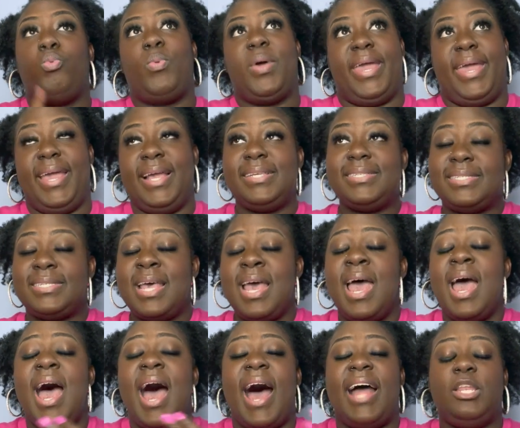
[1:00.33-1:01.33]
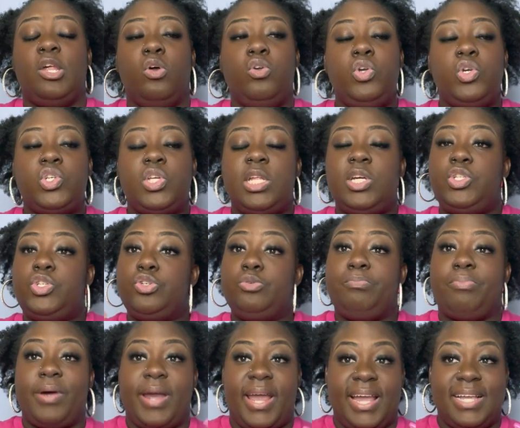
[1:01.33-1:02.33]
wigs. I don't usually do
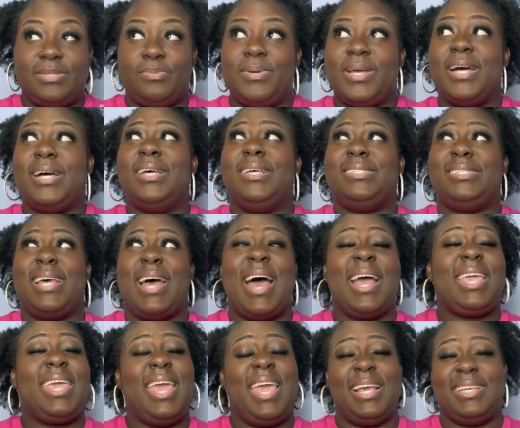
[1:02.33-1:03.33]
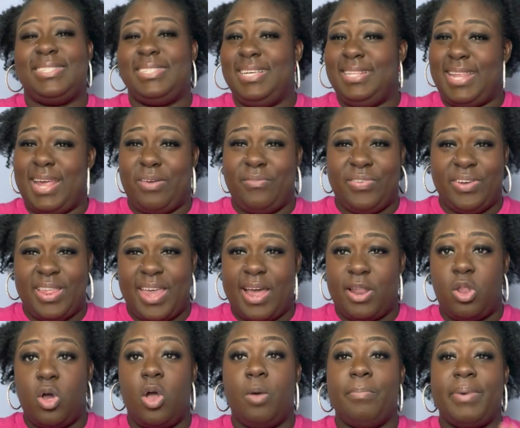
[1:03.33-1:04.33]
braids because I can't sit down for that
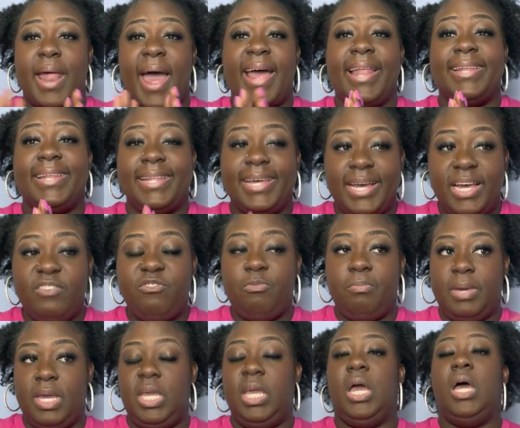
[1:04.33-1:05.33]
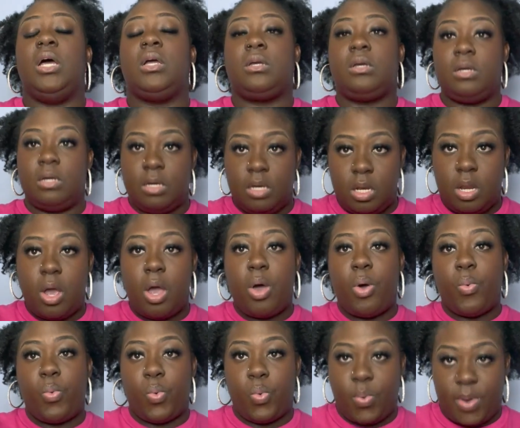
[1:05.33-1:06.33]
long, but I love me a good
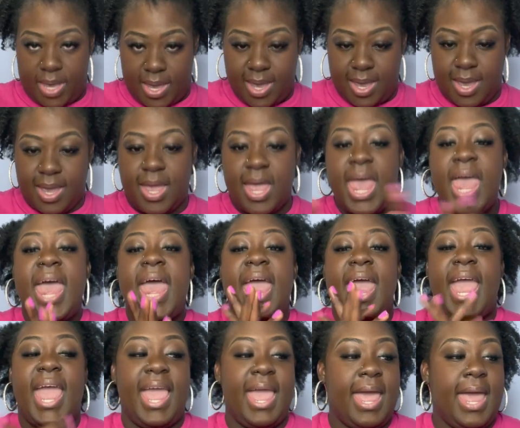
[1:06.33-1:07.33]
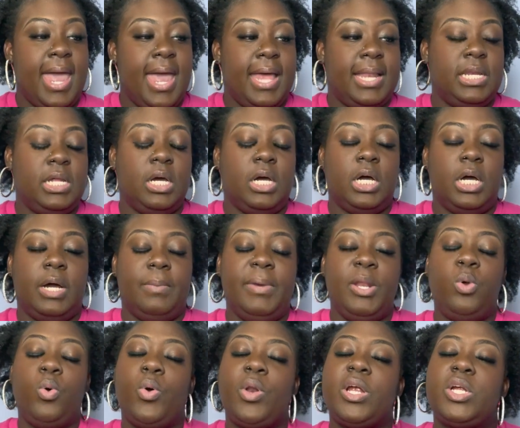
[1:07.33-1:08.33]
wig. And um,
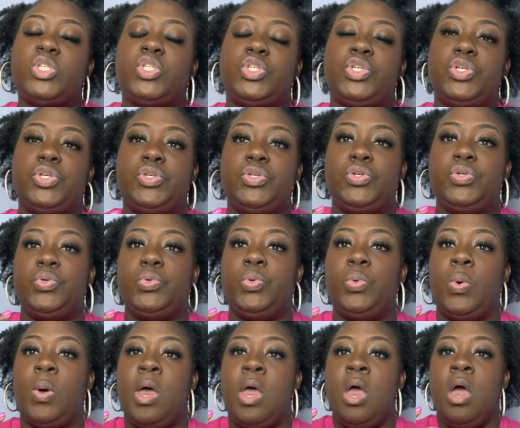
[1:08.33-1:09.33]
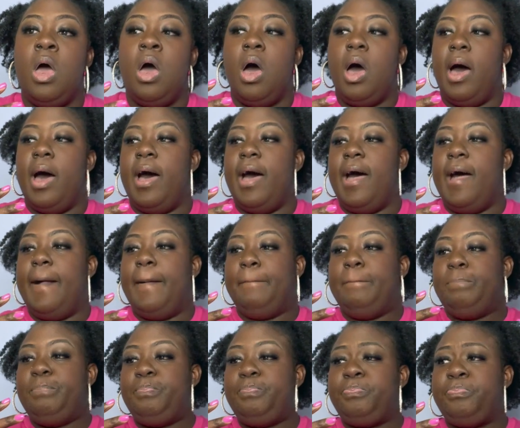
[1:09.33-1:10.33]
in order to
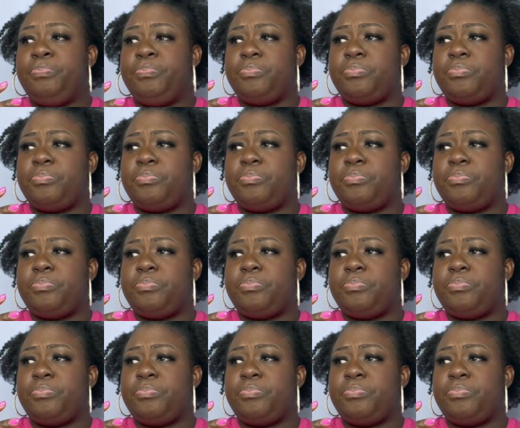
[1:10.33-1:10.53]
um,